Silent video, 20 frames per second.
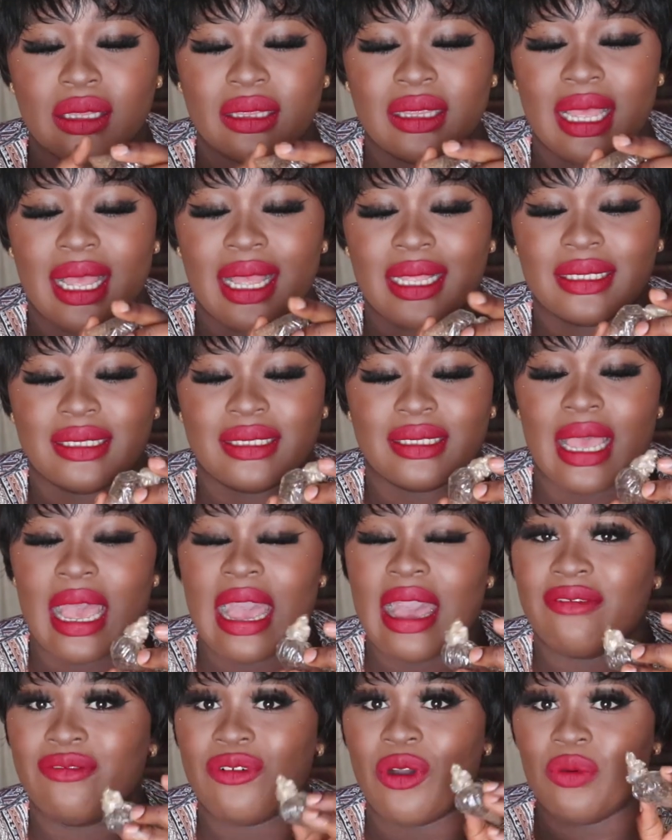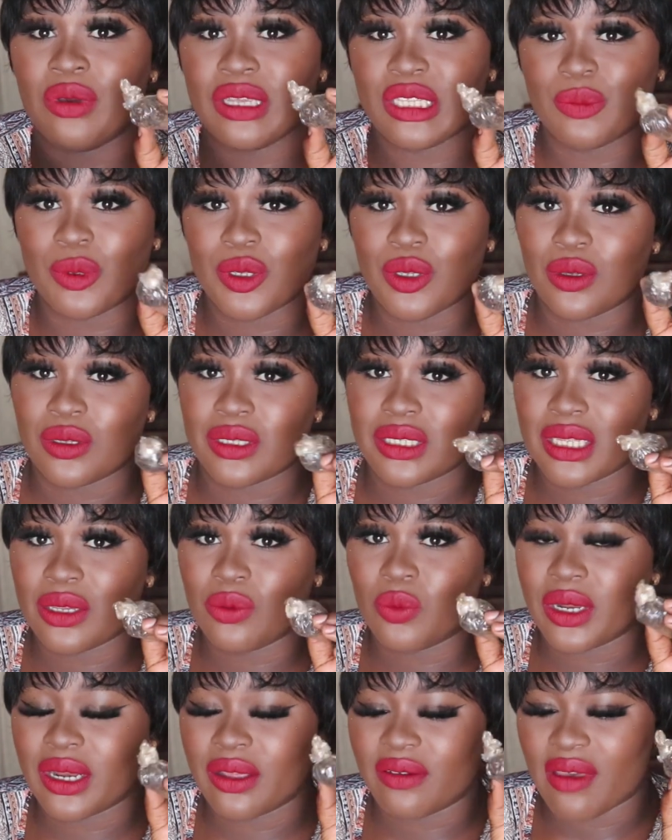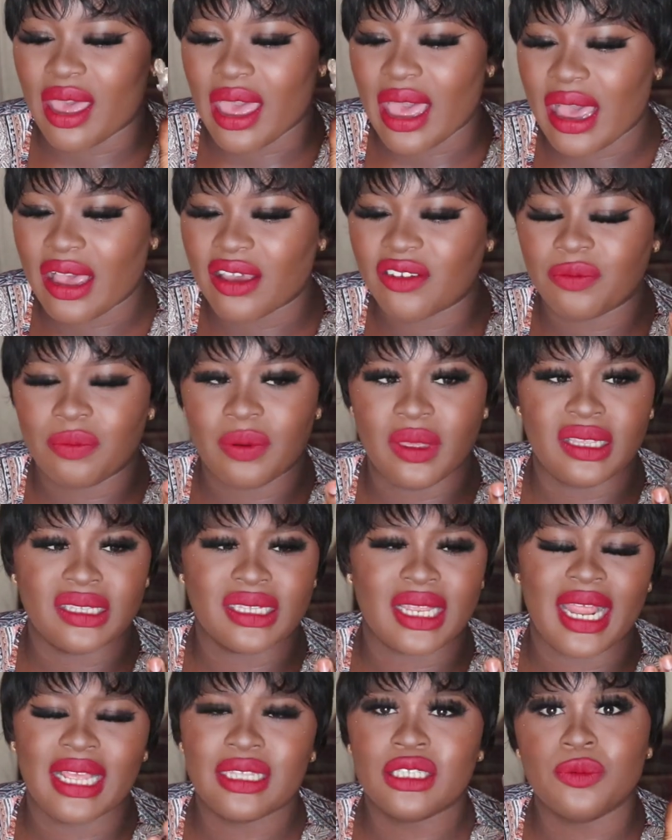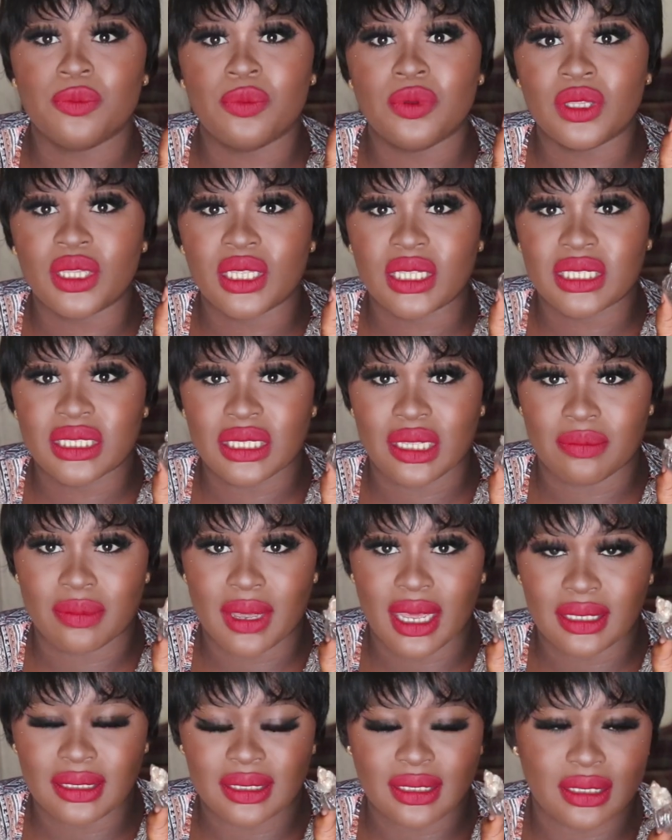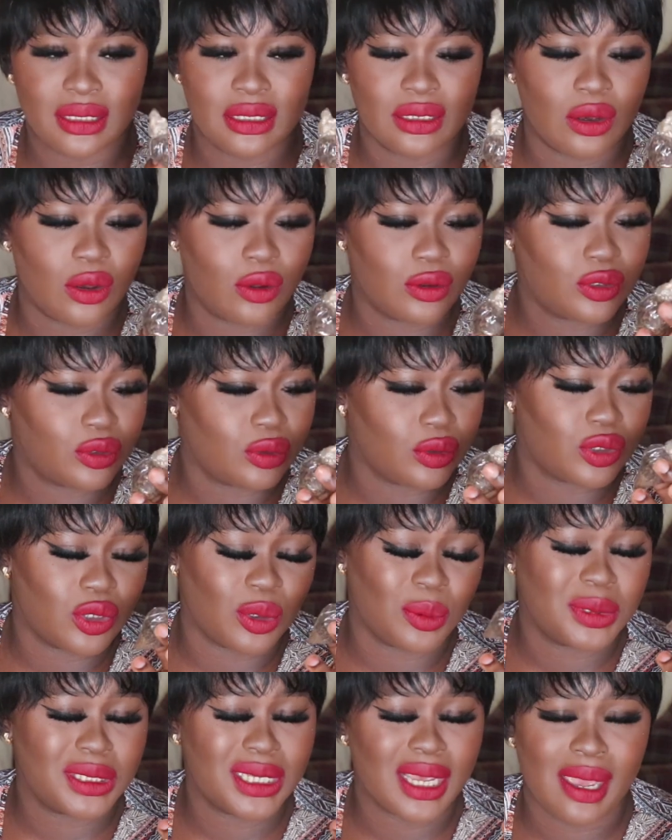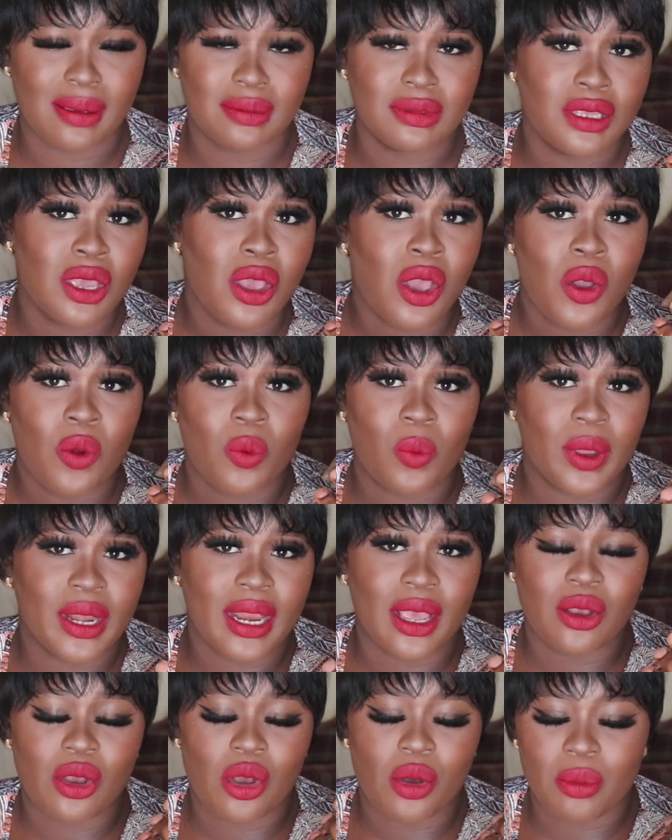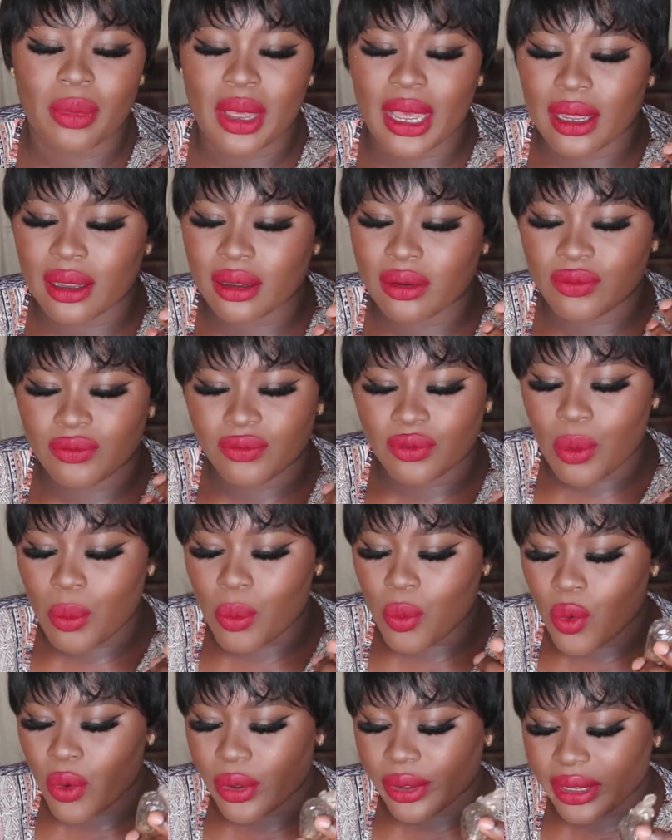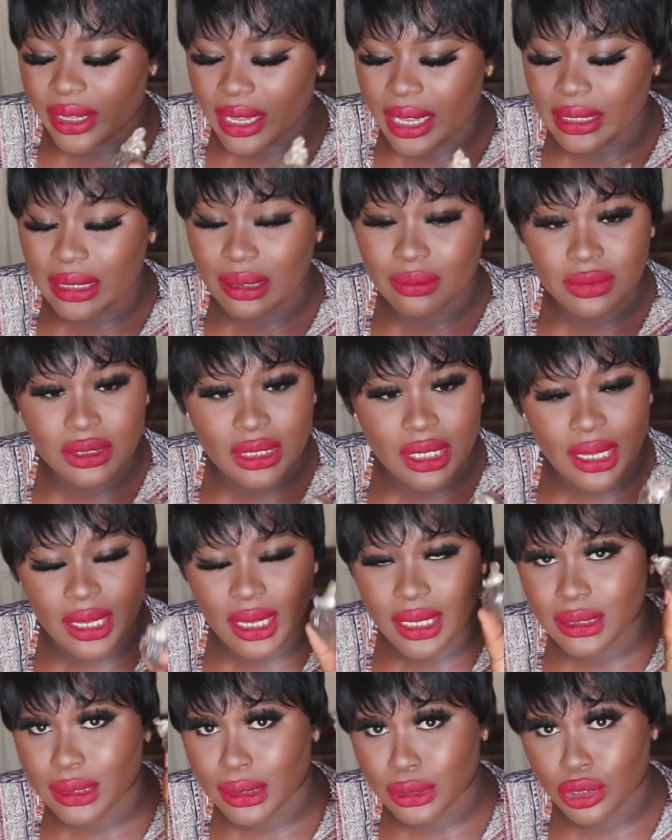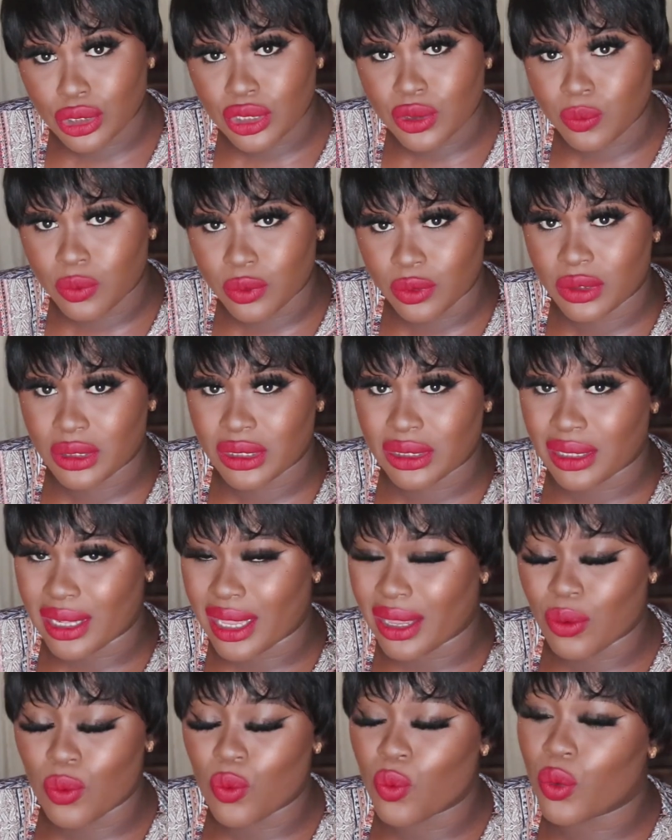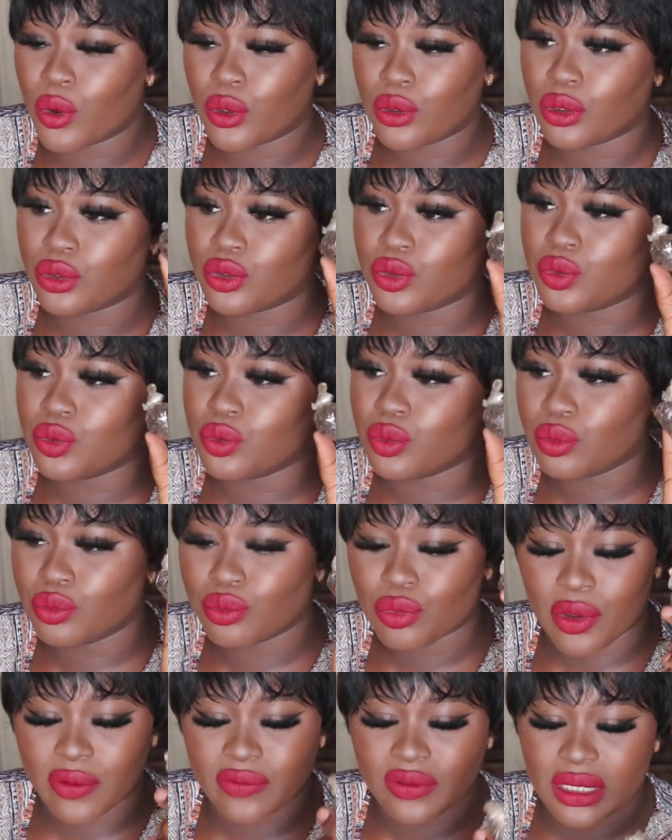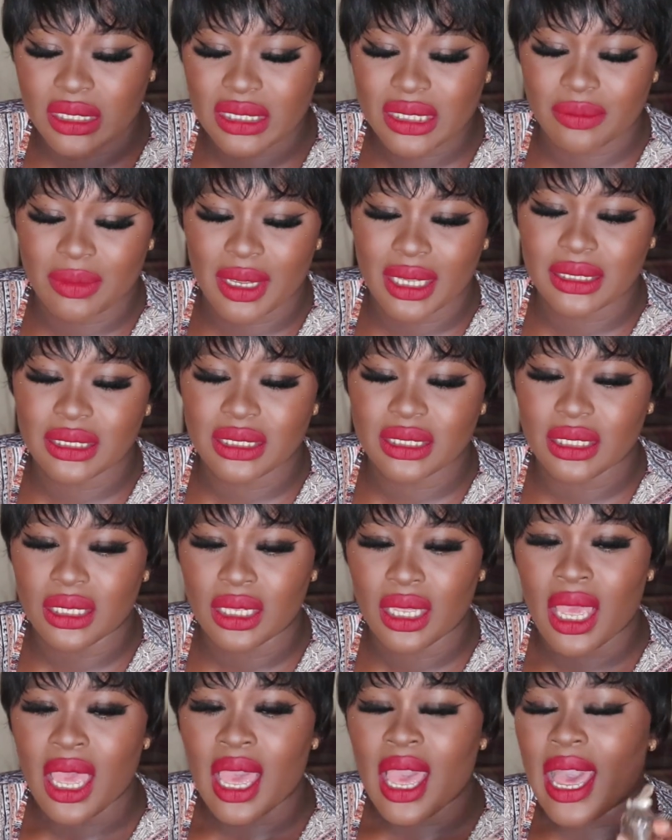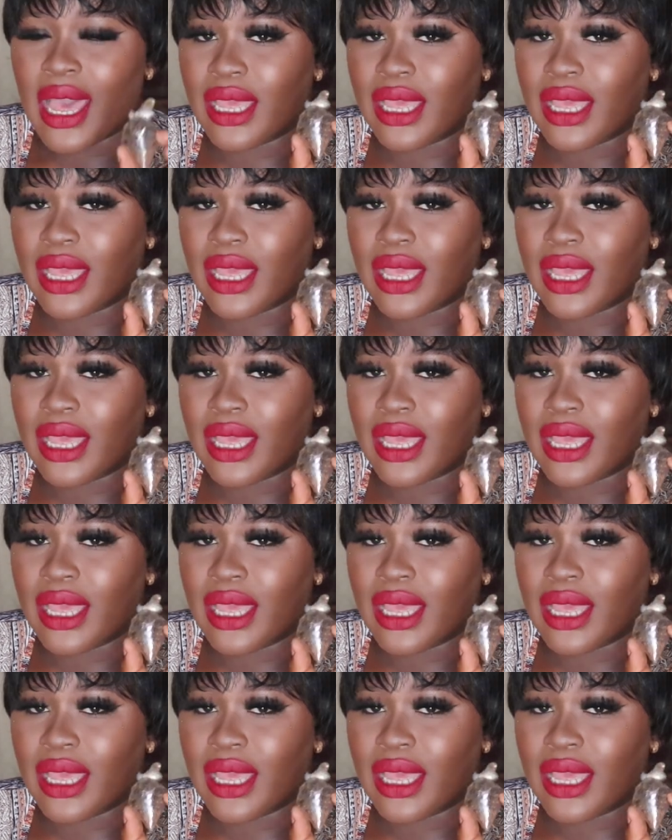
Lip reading: that I've always been using whenever I have pains. I like to put this in my tea also. Sometimes when I come back from work and I'm tired, I just put like one or two of this in my tea.